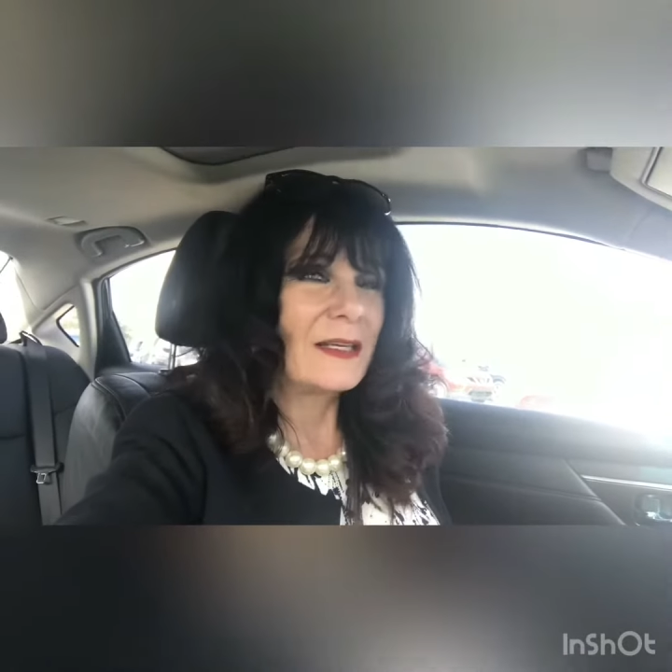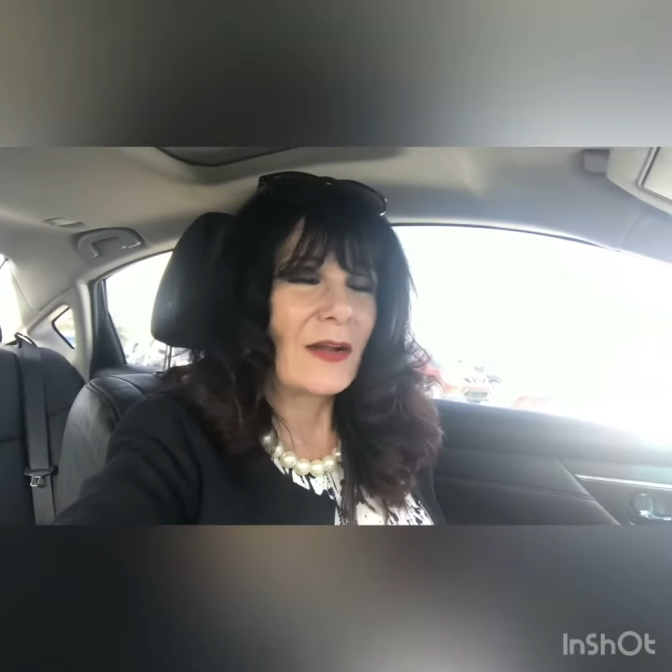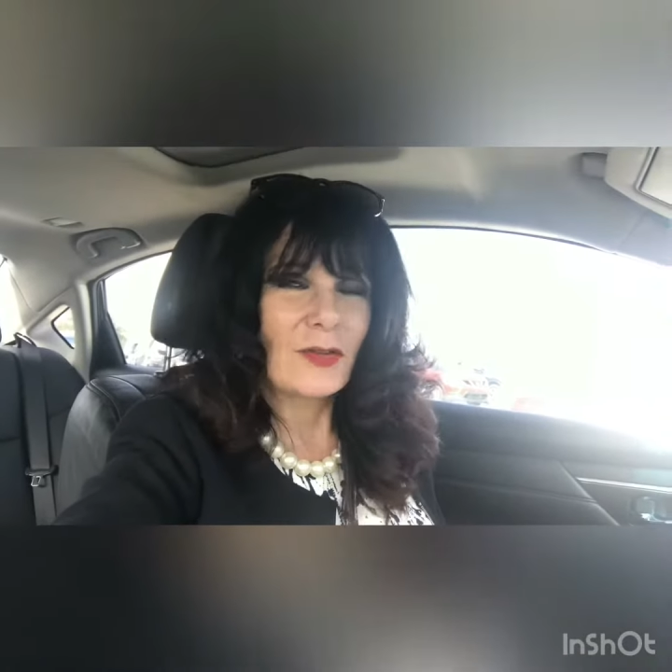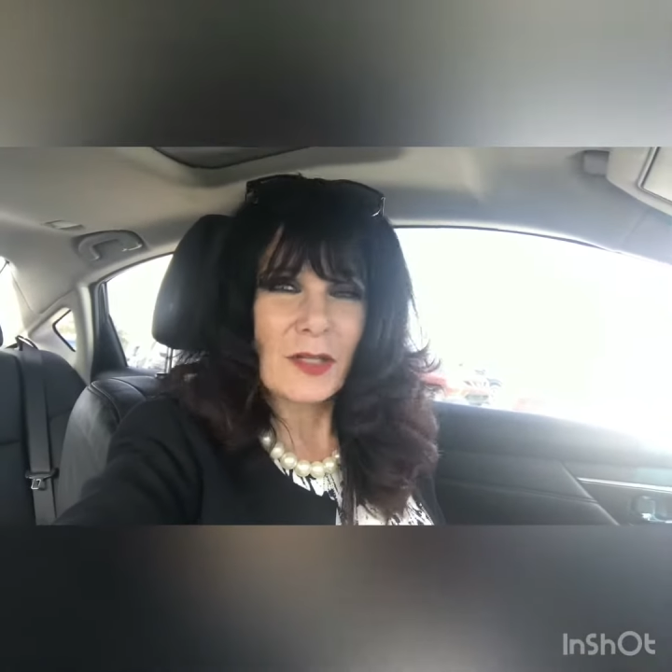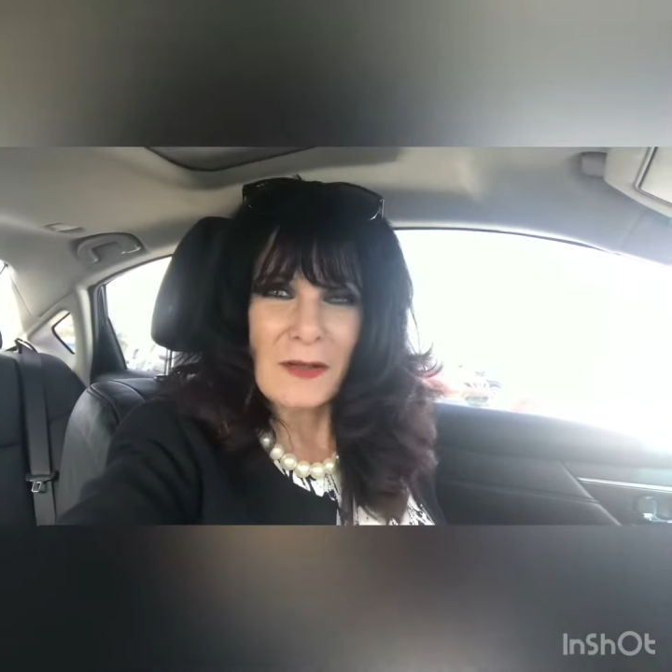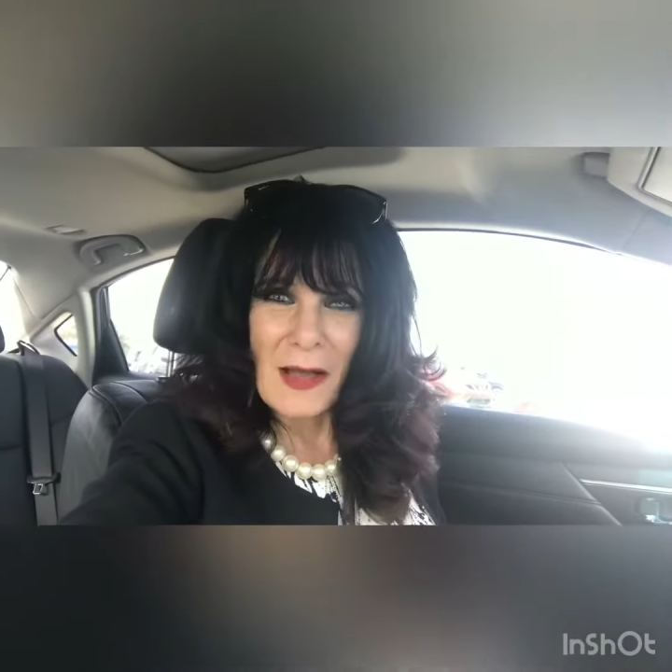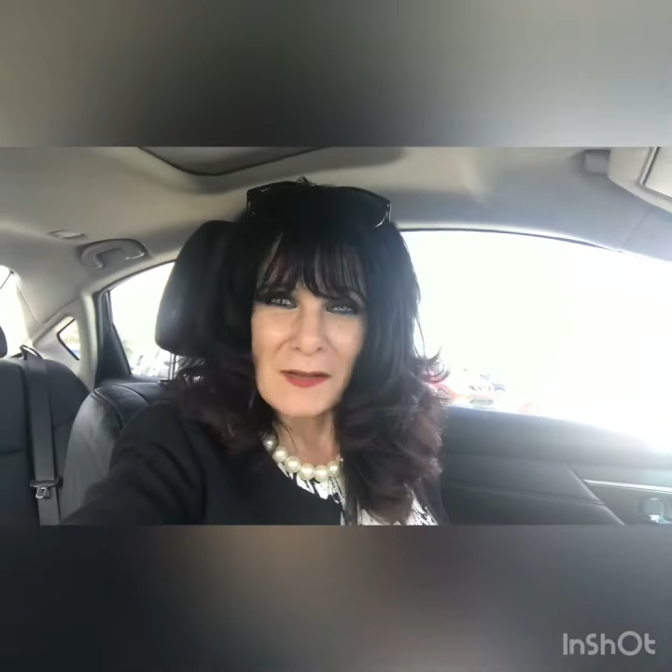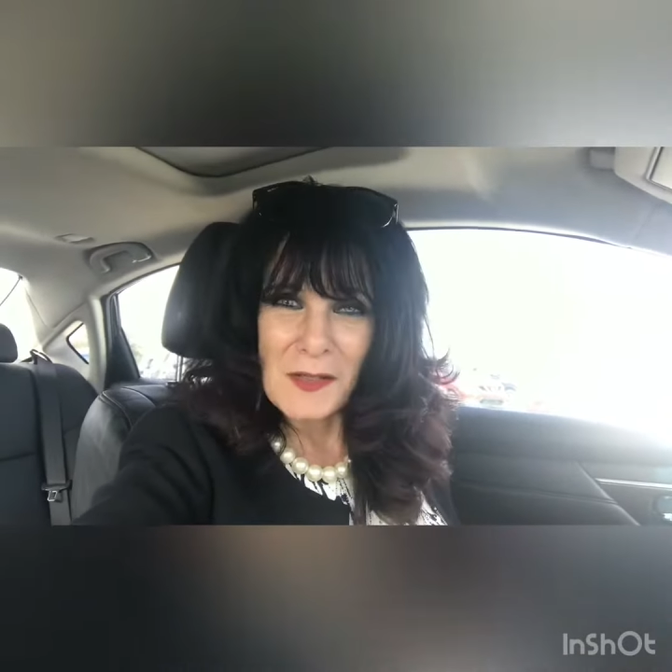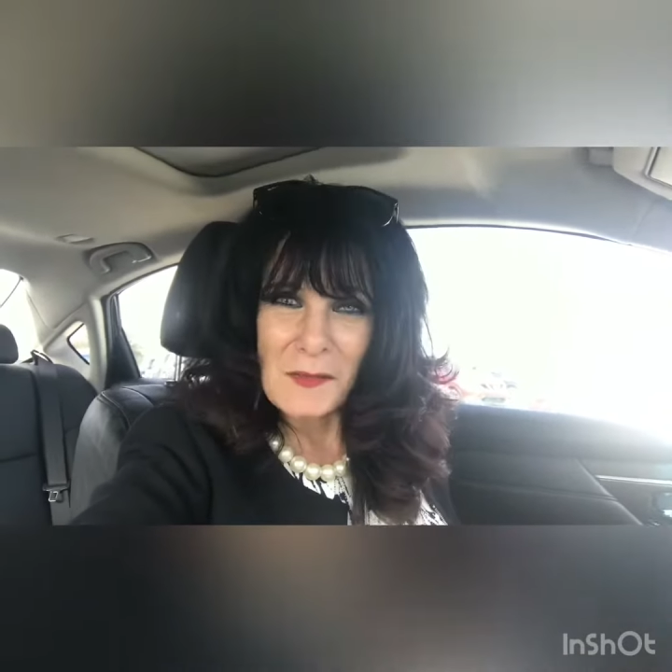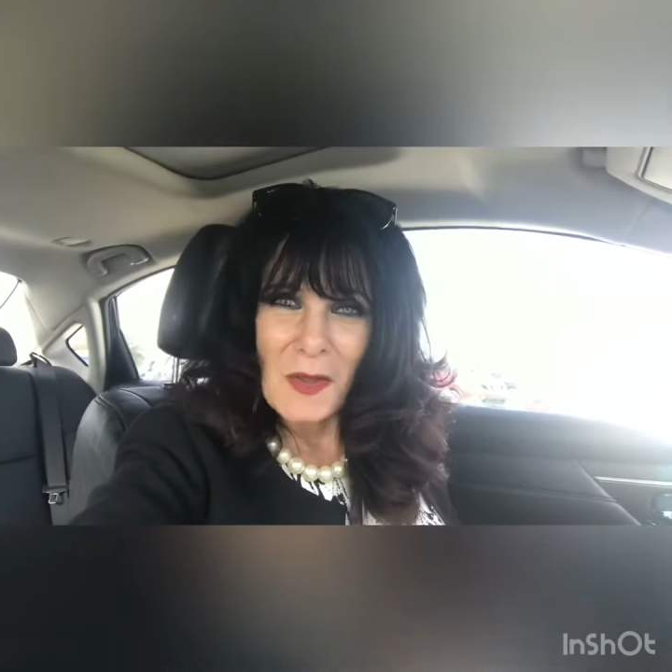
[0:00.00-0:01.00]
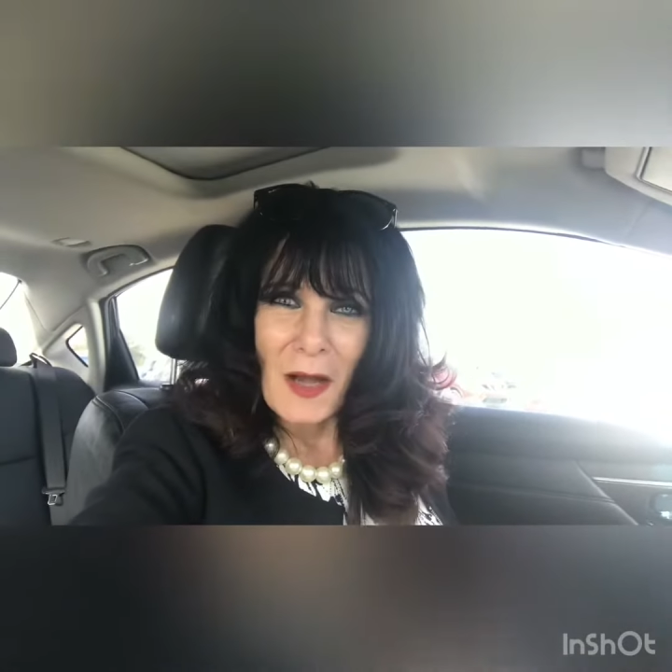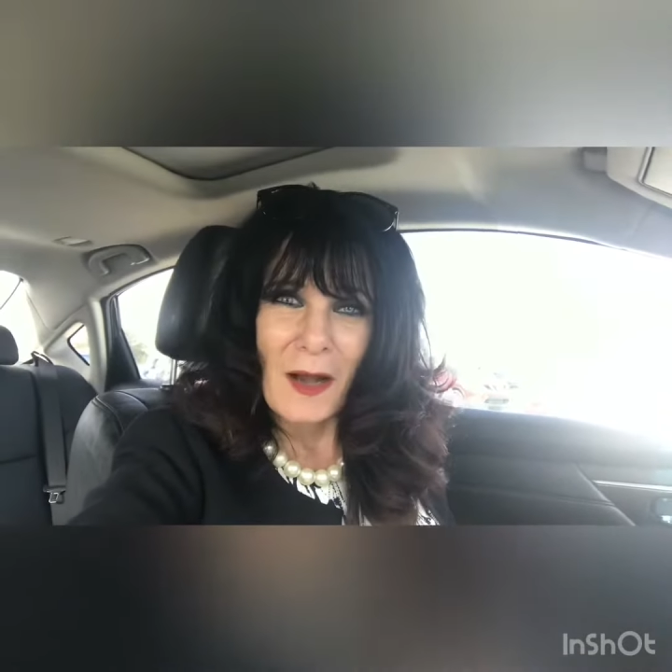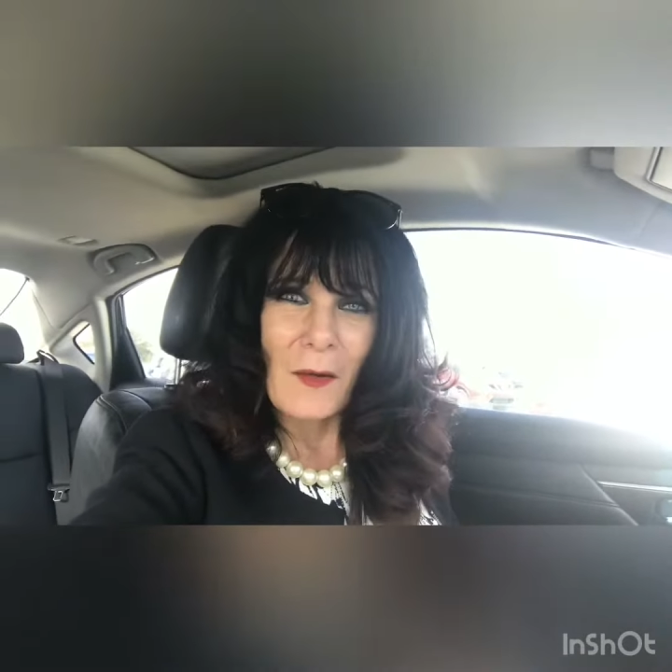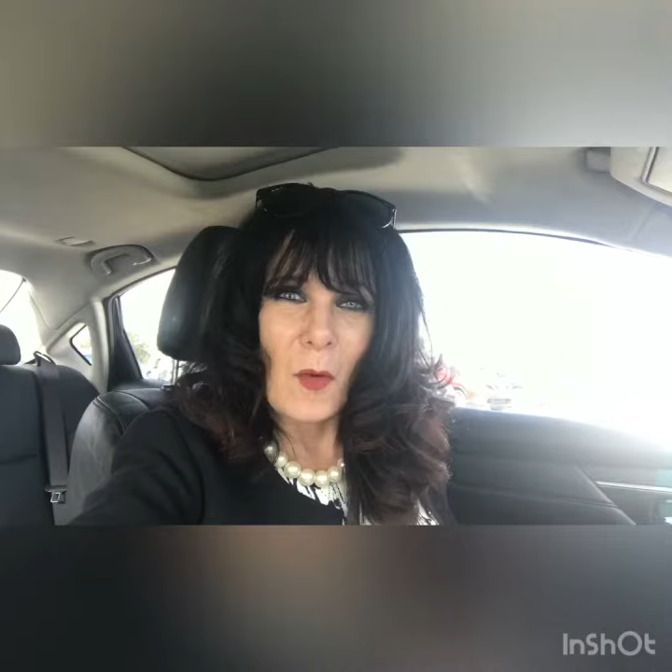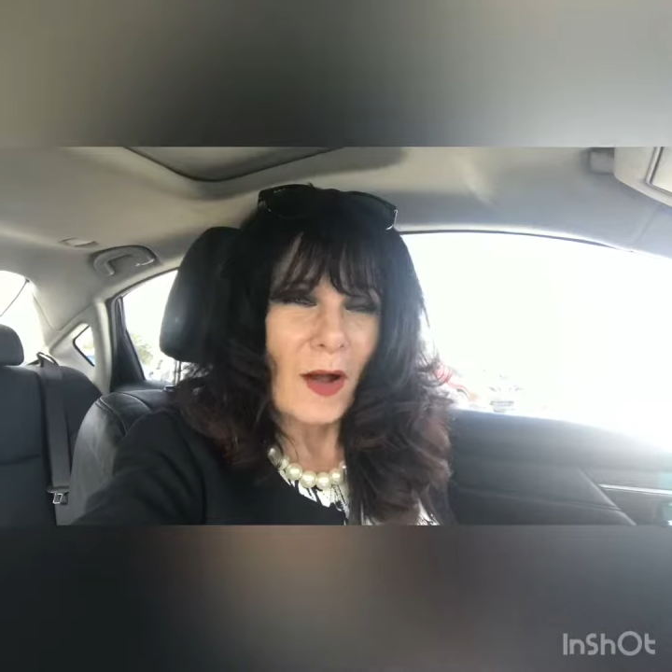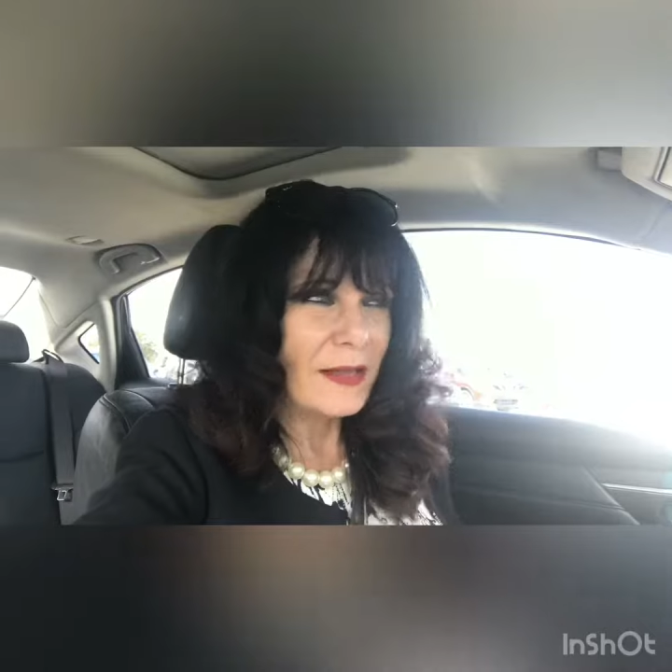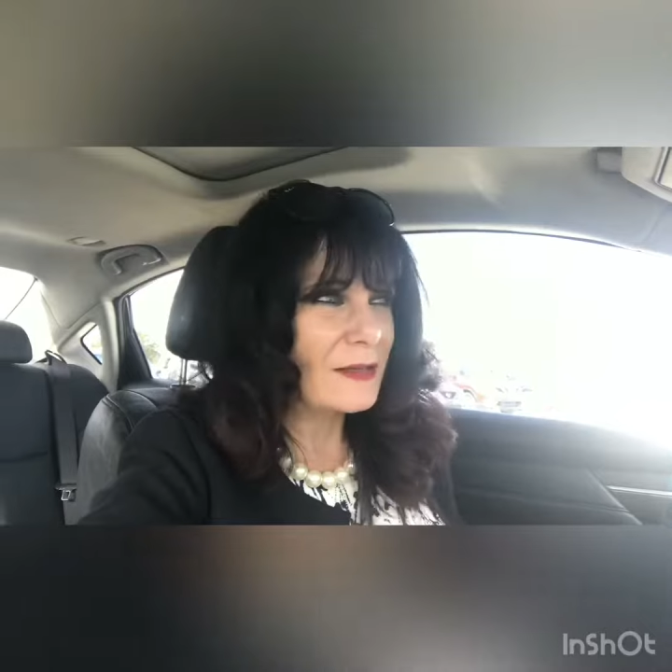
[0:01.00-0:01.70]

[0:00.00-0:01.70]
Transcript: Nevertheless, I walk